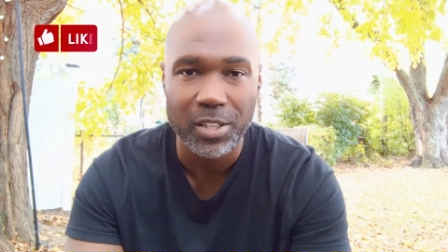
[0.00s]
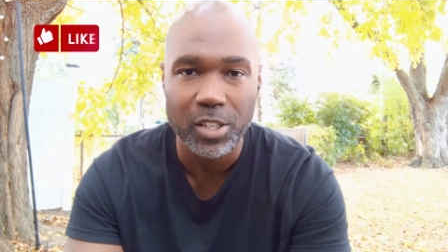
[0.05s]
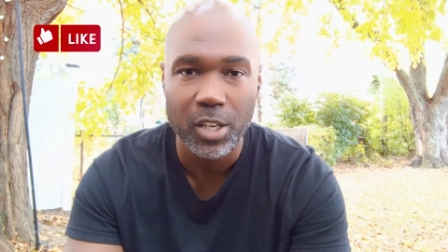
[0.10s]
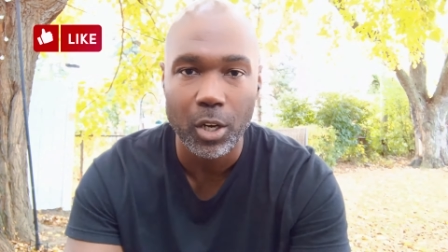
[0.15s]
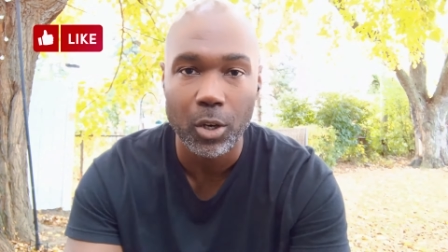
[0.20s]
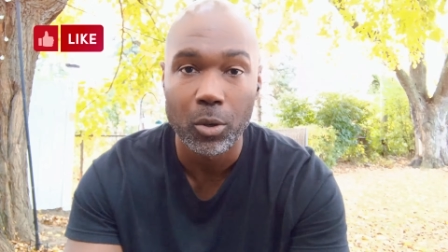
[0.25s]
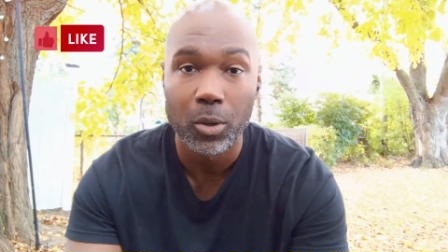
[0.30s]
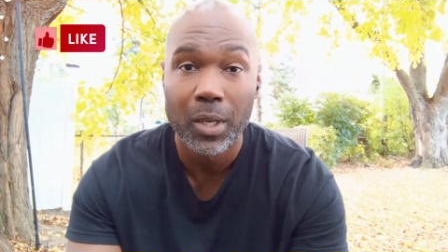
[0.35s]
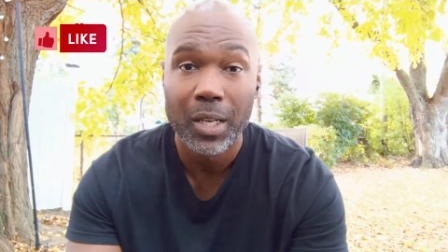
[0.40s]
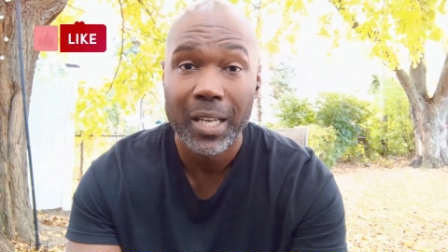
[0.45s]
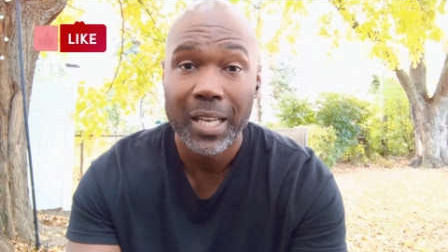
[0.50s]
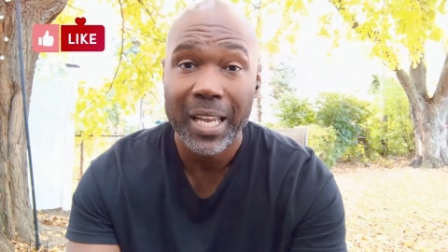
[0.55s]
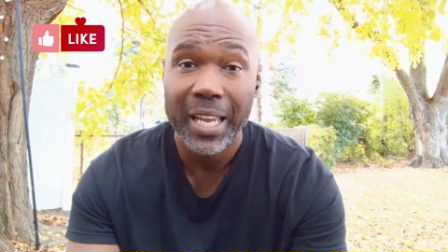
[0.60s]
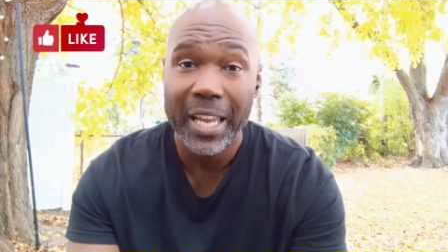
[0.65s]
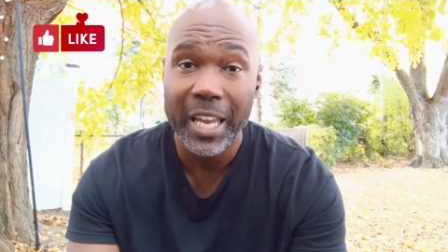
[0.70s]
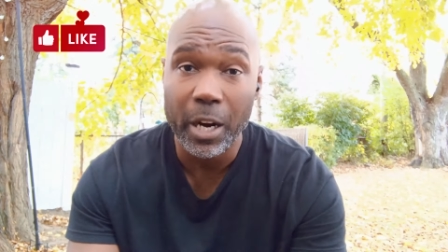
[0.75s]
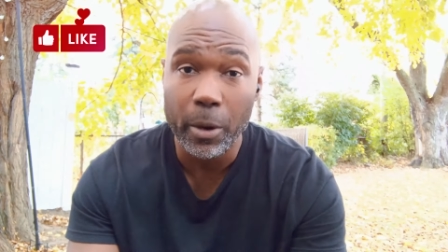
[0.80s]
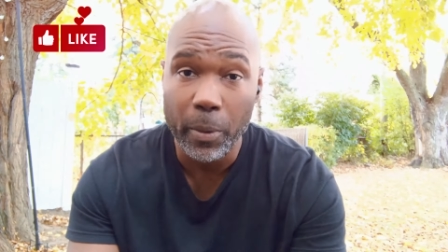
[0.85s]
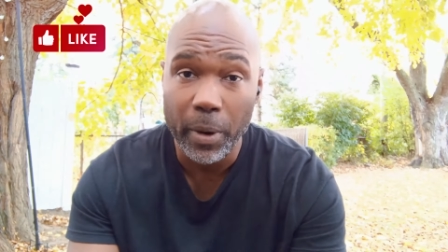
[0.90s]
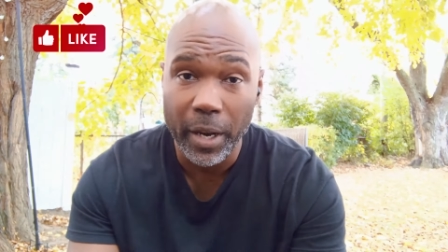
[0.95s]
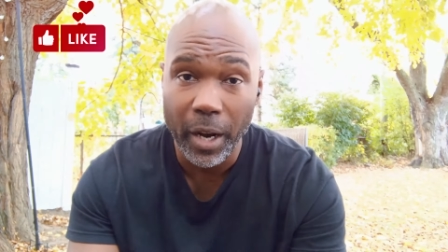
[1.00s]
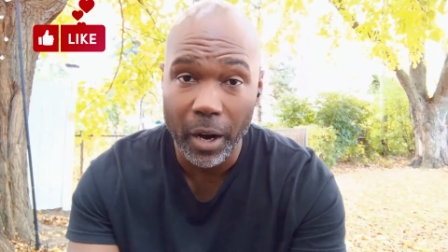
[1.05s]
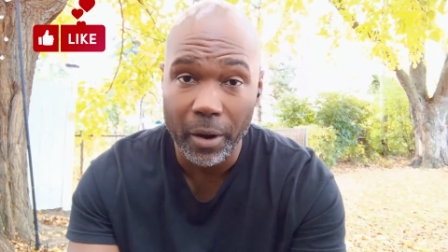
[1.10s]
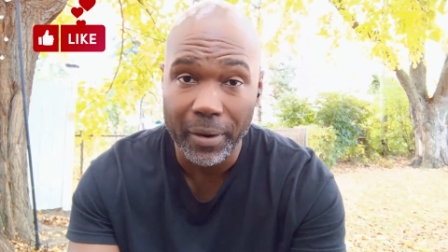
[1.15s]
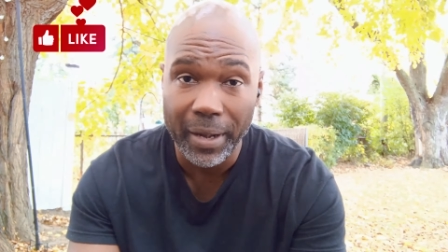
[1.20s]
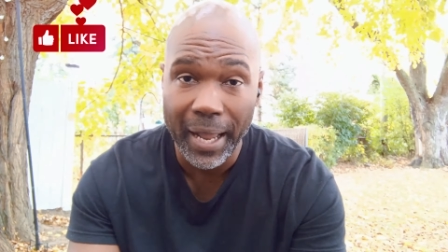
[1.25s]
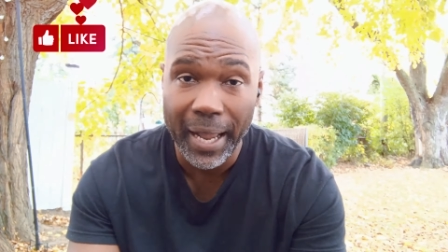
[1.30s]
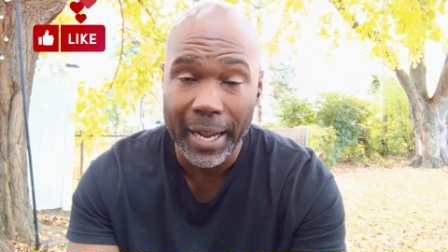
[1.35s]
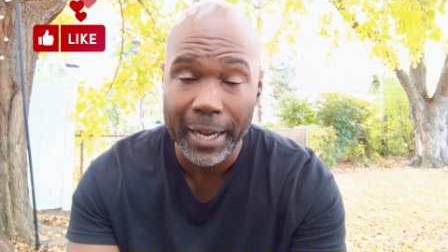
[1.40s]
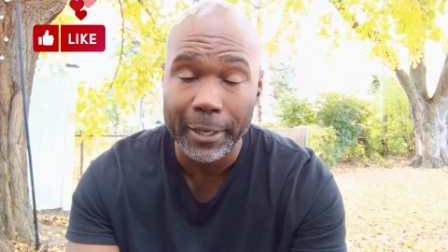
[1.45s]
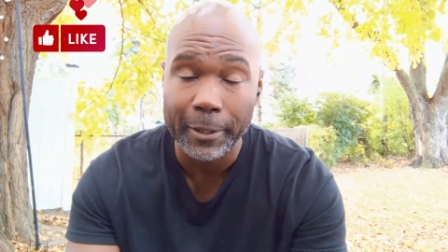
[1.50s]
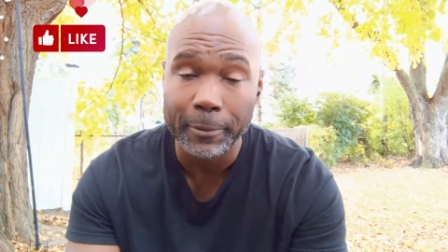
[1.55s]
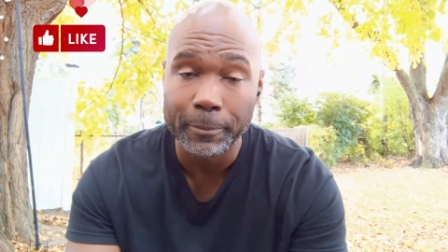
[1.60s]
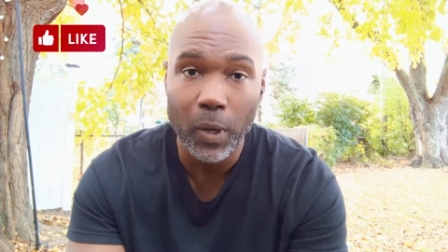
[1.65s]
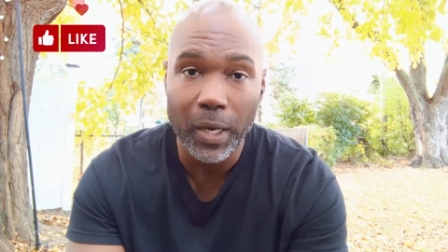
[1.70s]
So here we are now.